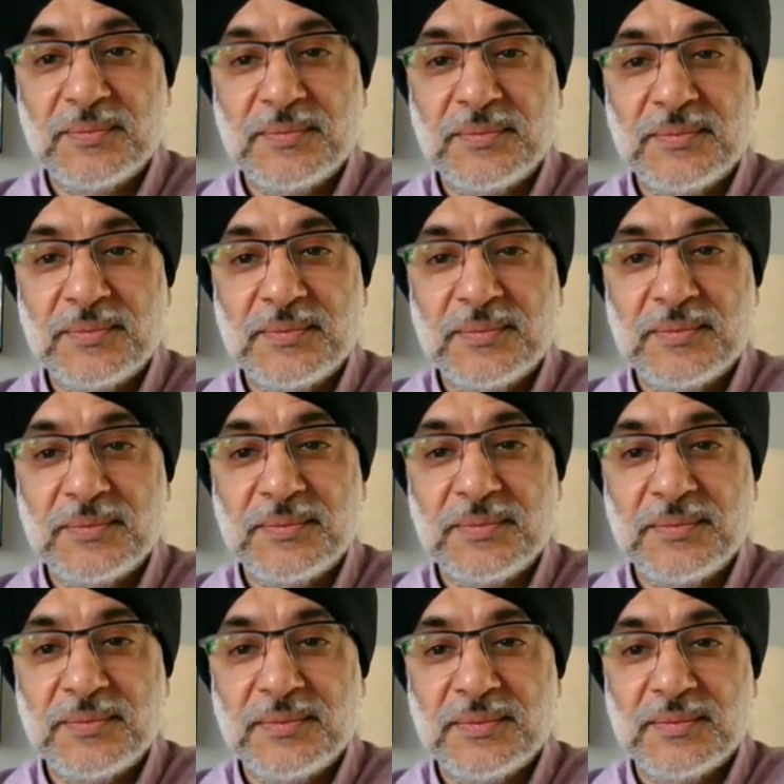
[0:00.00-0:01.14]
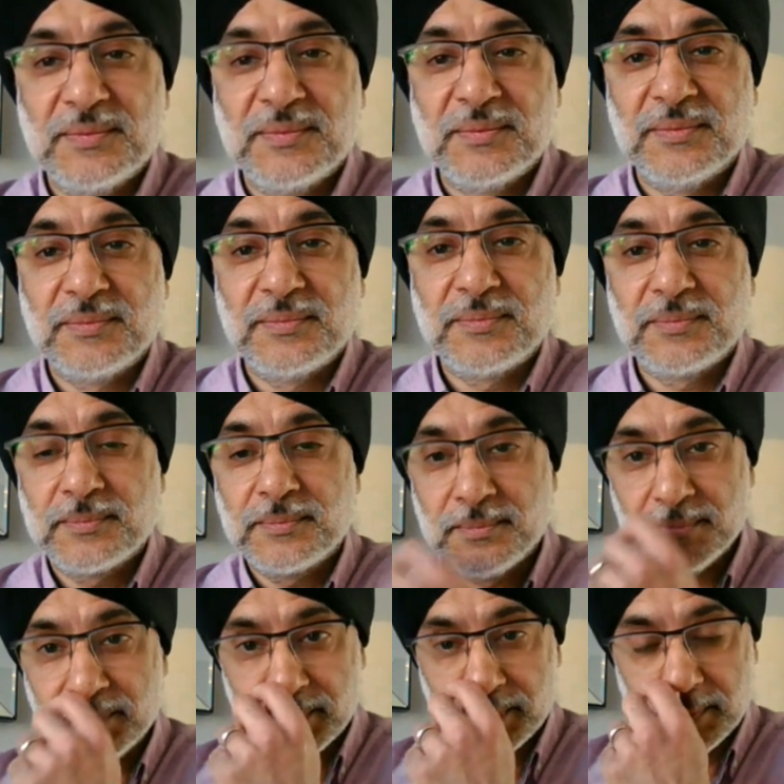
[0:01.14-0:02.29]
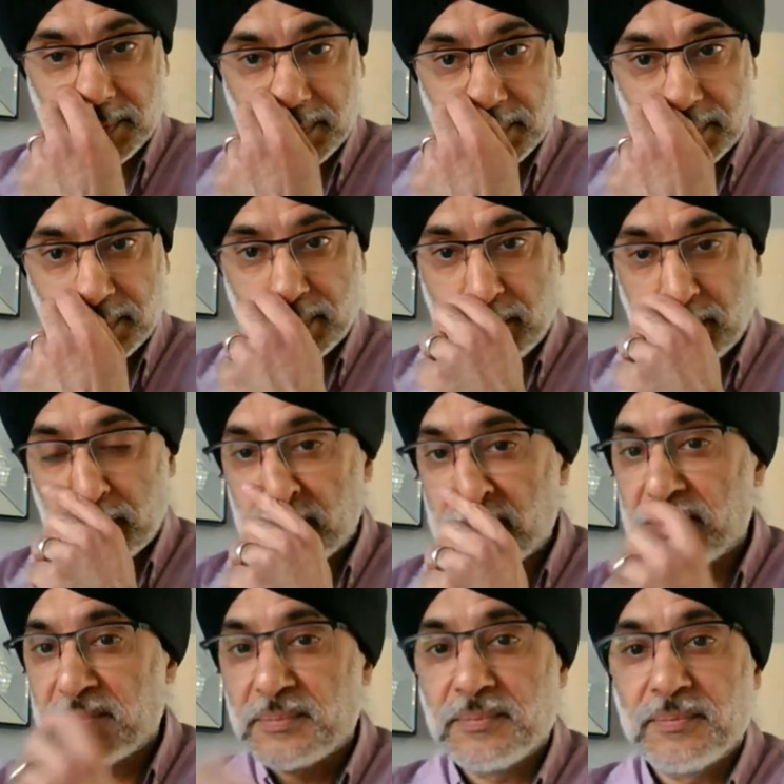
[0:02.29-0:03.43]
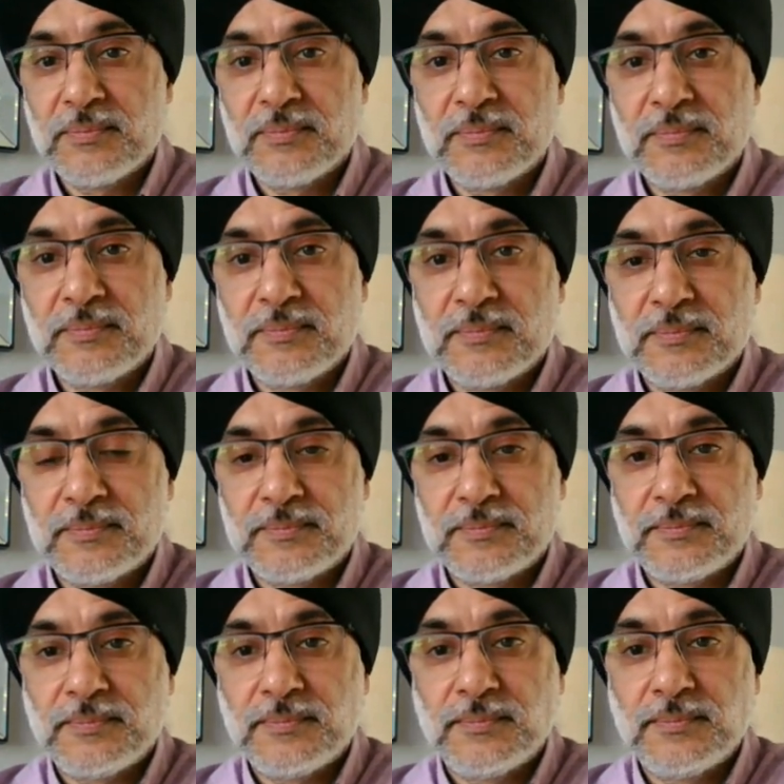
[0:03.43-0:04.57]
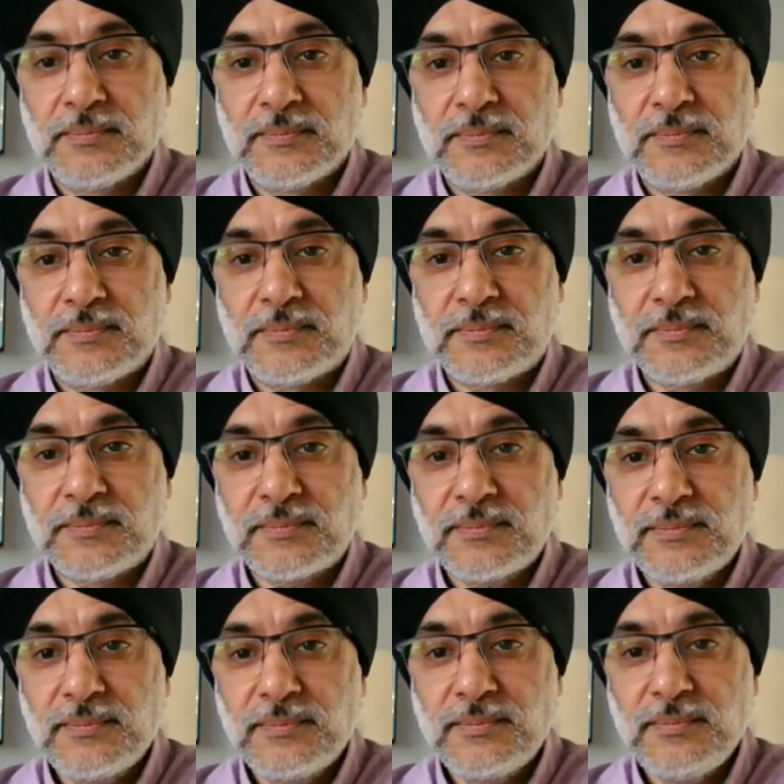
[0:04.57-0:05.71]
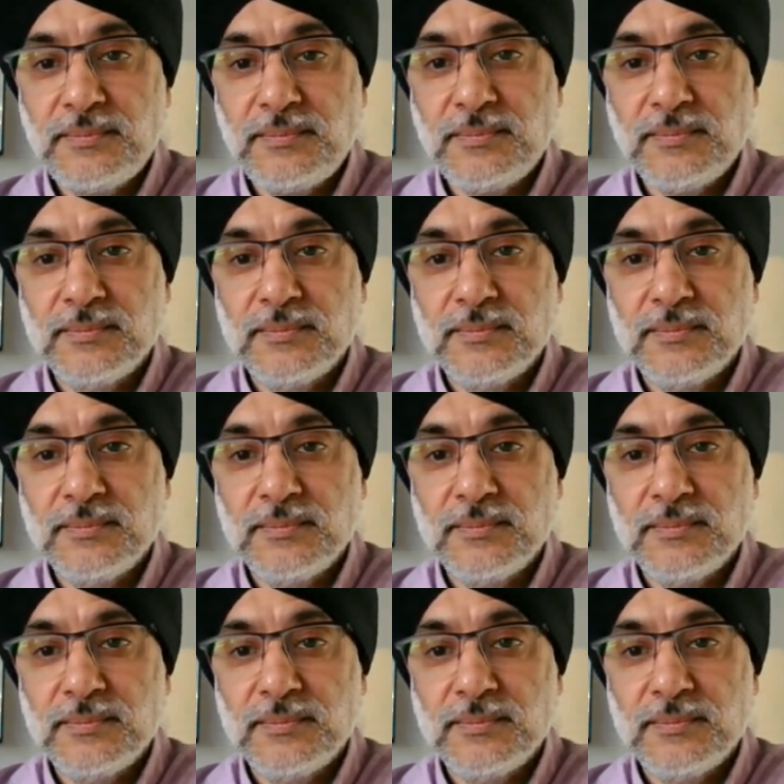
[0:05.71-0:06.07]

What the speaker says: The person shown says nothing.